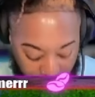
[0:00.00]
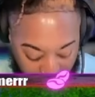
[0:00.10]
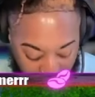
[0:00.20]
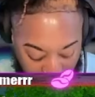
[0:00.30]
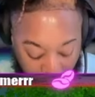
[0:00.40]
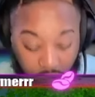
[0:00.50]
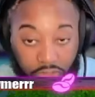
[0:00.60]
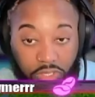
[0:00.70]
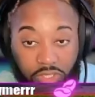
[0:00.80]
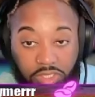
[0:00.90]
And I'm going
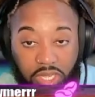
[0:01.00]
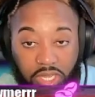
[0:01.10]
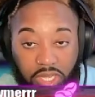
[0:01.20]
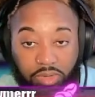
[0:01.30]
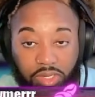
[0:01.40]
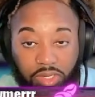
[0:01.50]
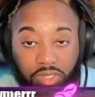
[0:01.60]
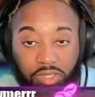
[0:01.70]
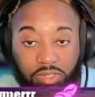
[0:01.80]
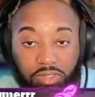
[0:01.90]
to turn it sideways
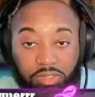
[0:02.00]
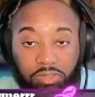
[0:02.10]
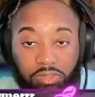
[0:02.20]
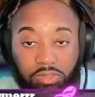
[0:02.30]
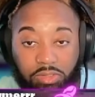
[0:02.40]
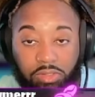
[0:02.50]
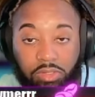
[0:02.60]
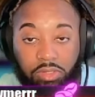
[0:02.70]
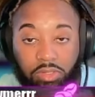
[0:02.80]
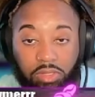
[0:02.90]

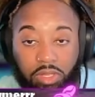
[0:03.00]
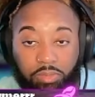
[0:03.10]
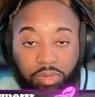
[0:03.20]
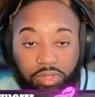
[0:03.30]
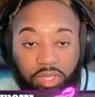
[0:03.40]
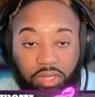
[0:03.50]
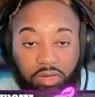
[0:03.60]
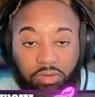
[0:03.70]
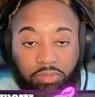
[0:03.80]
and put it there.